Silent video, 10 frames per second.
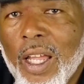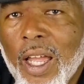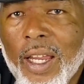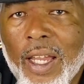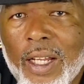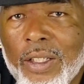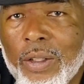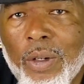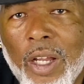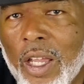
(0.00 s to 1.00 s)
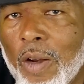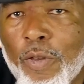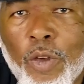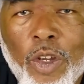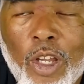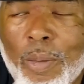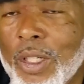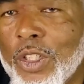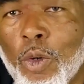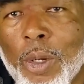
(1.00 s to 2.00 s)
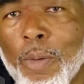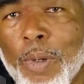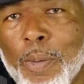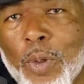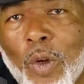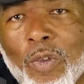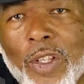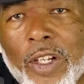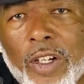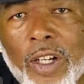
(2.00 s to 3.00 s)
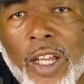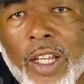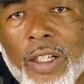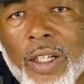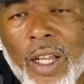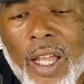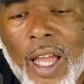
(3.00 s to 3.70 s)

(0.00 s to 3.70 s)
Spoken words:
I got to interview him and so many people over there, and